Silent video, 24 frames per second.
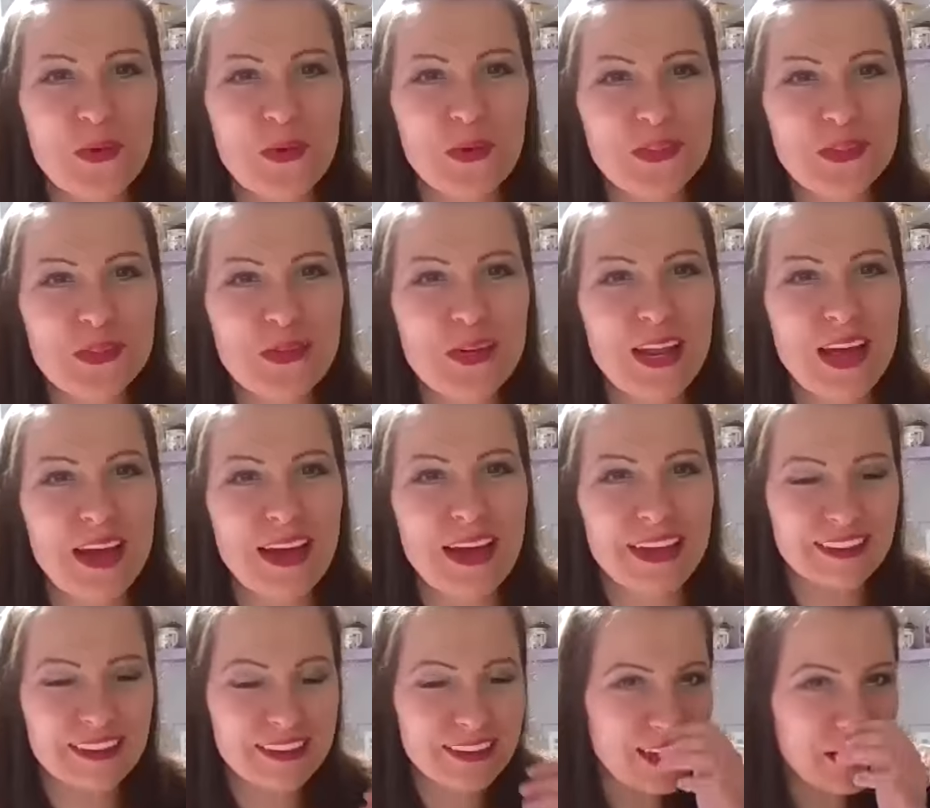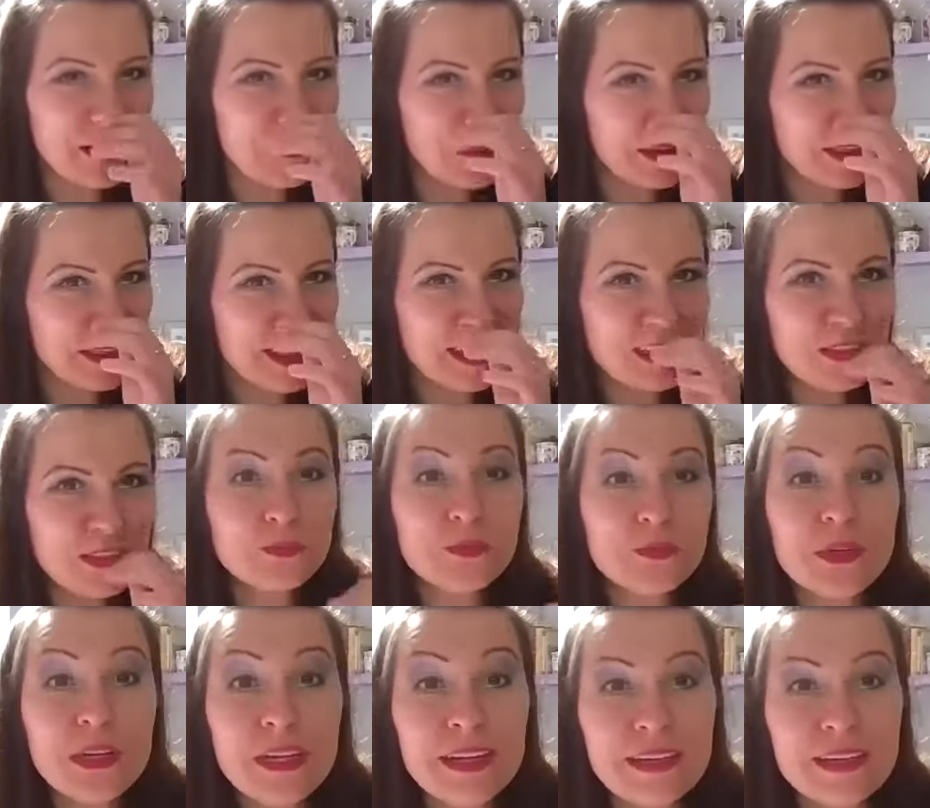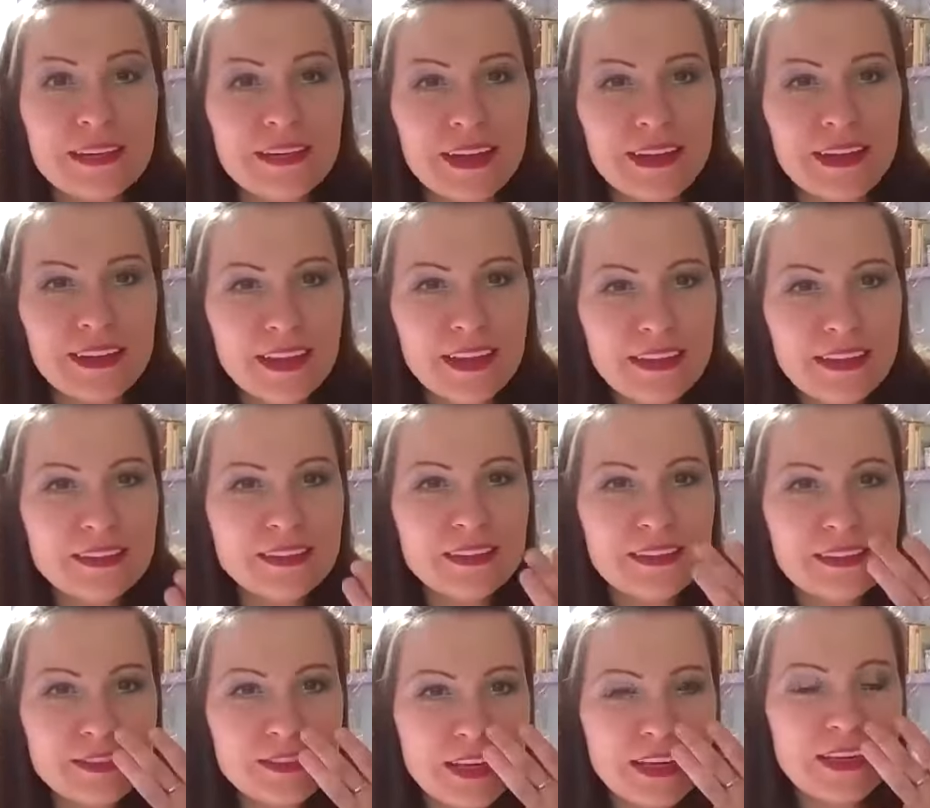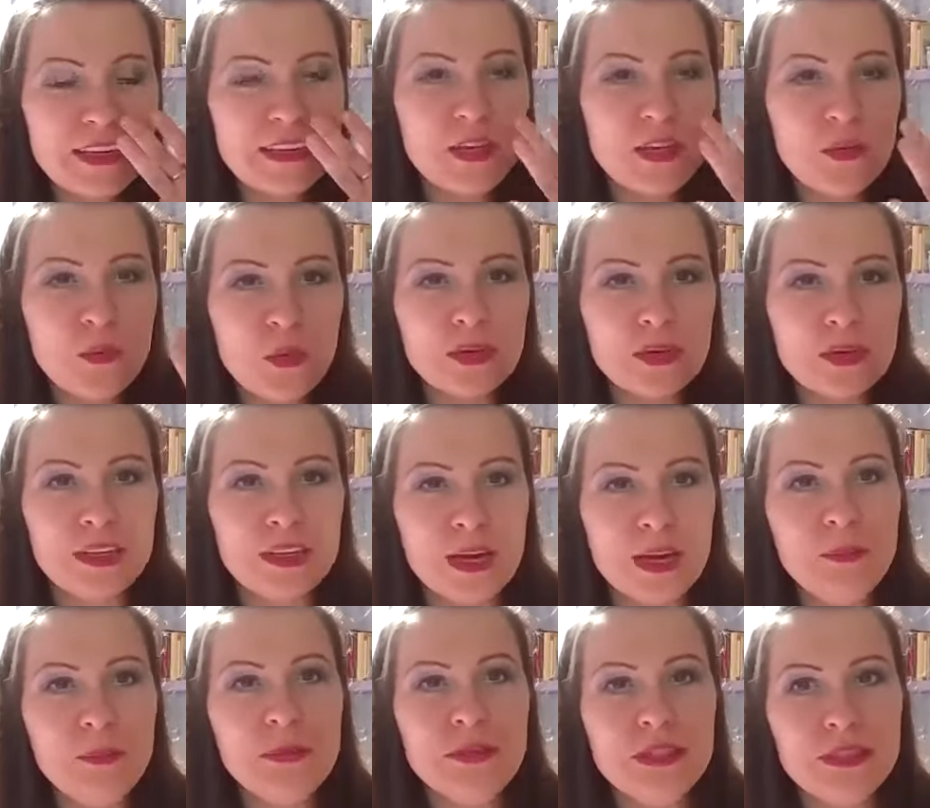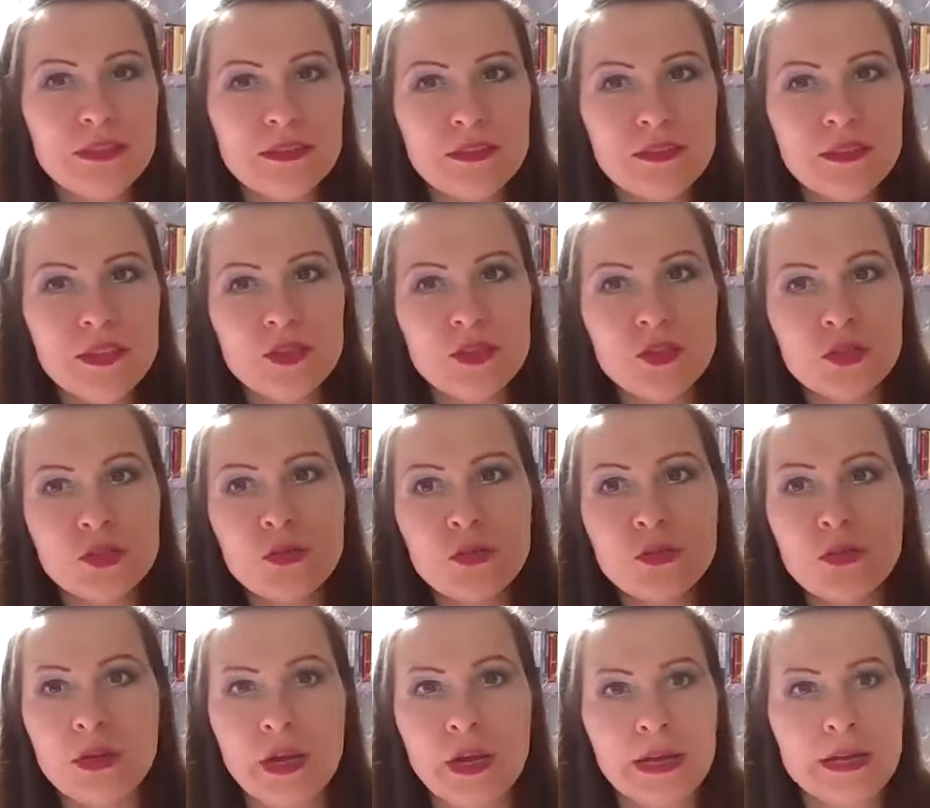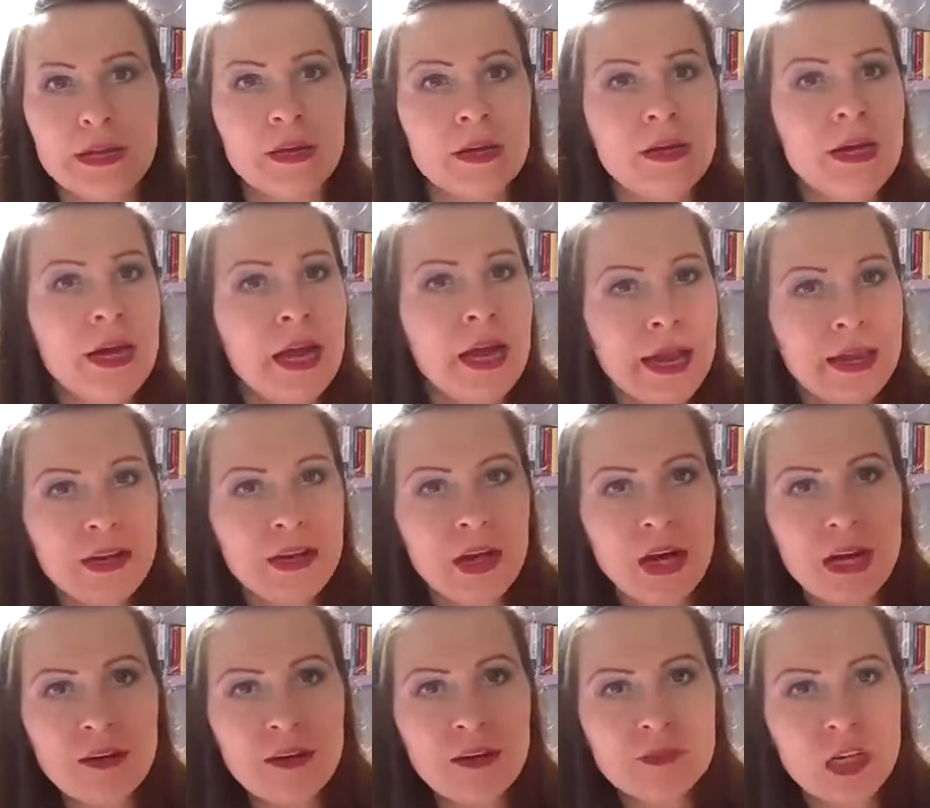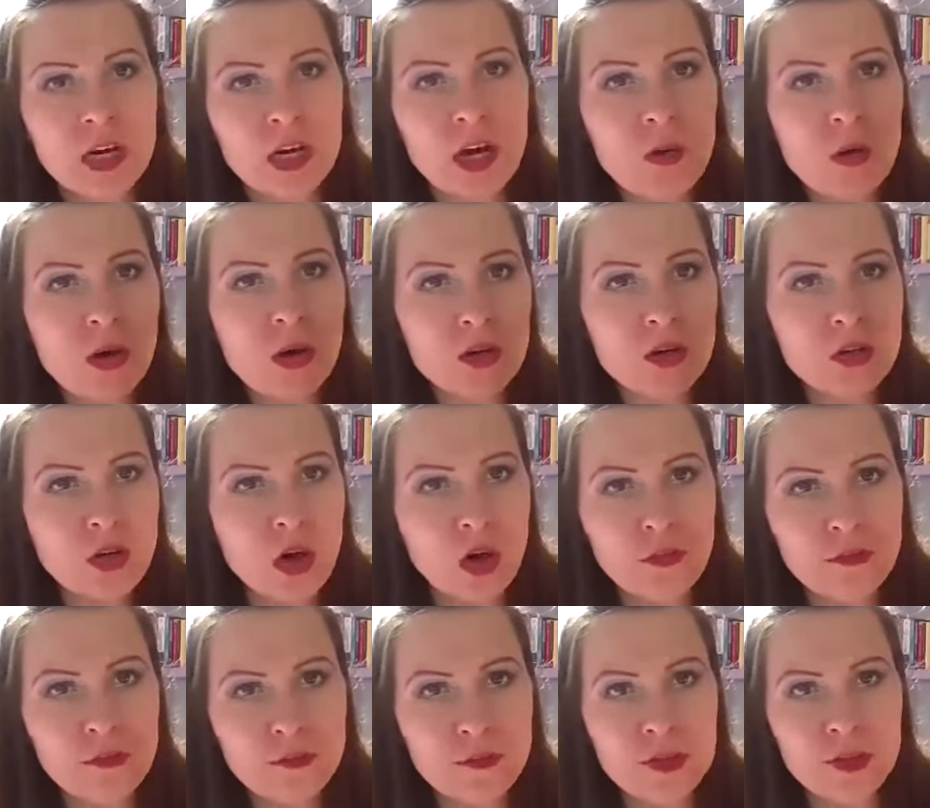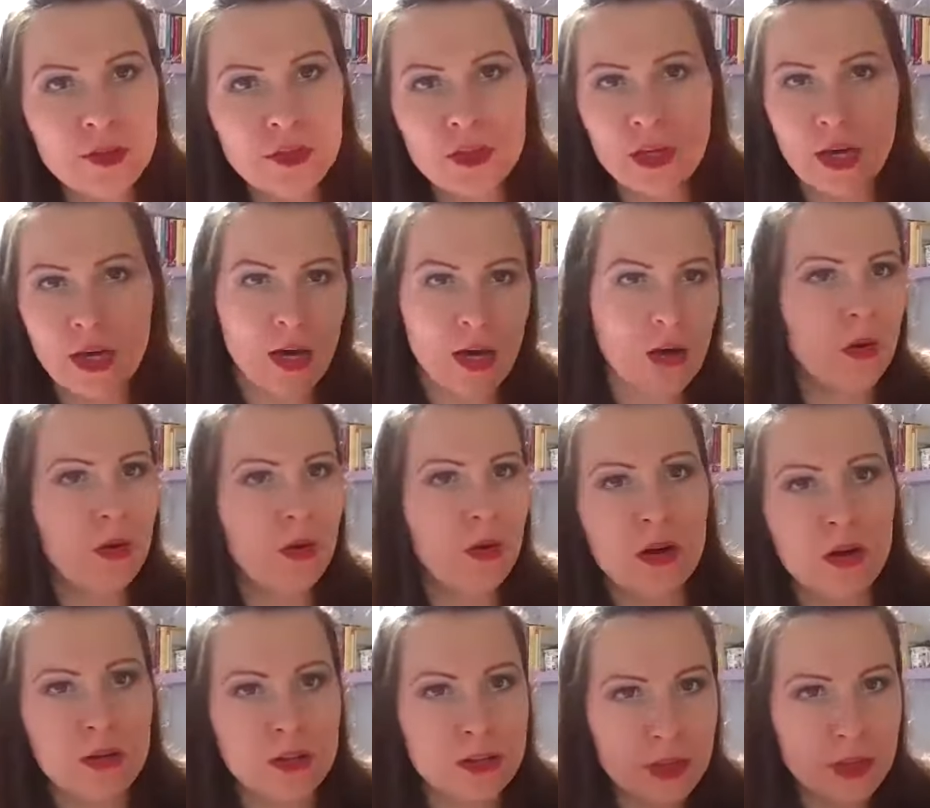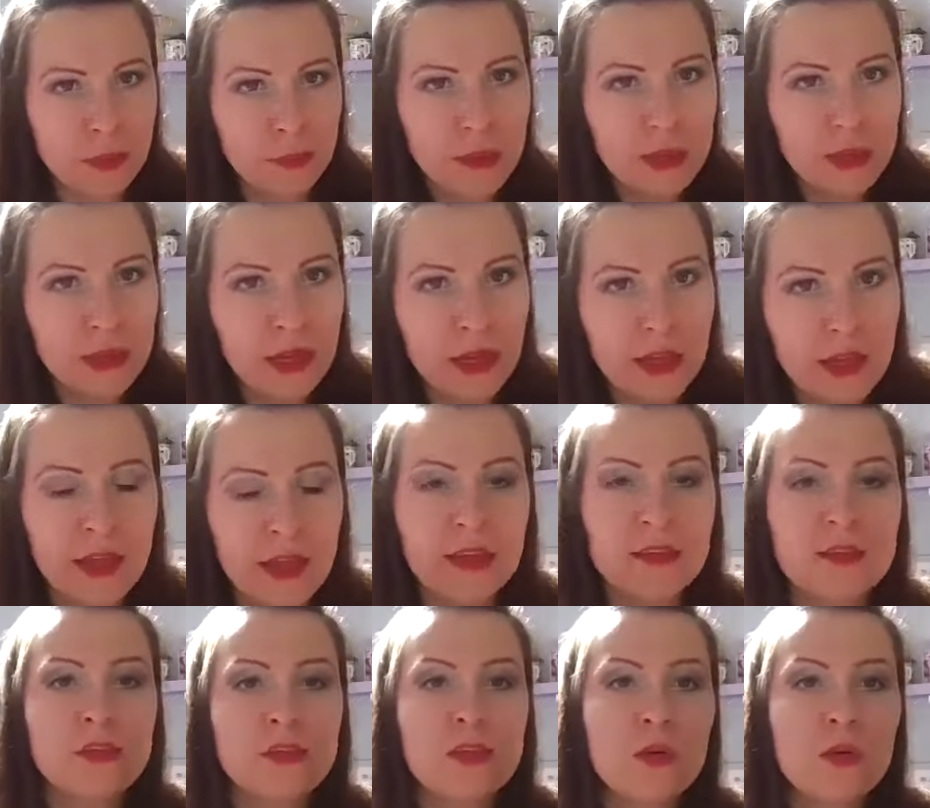what you like. Yeah, well, that's brilliant. And that's exactly what companies need to do, like a, uh, an after hour coffee hour or something like that,